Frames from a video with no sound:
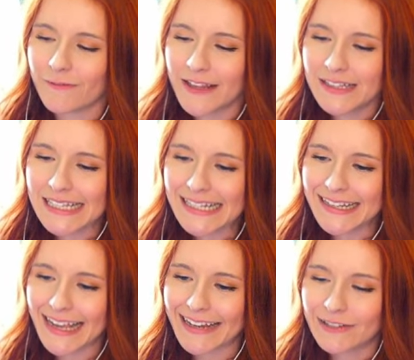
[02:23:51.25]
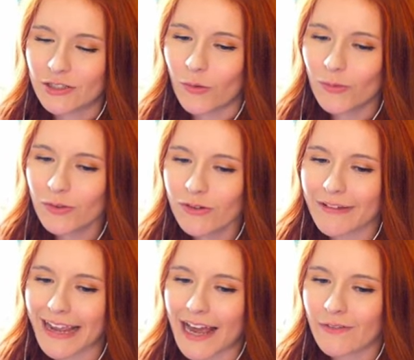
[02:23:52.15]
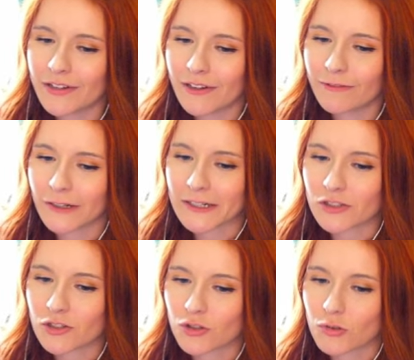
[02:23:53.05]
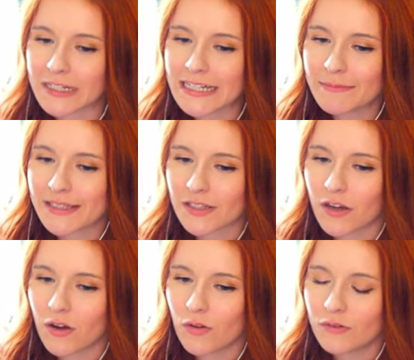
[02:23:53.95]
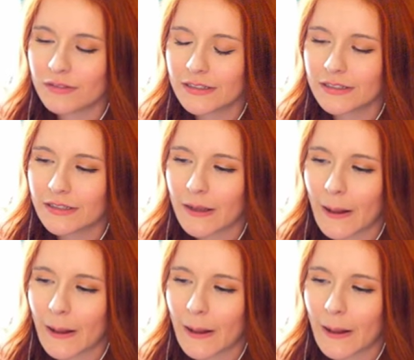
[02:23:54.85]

fencing, I don't know if I have enough large dreamstone.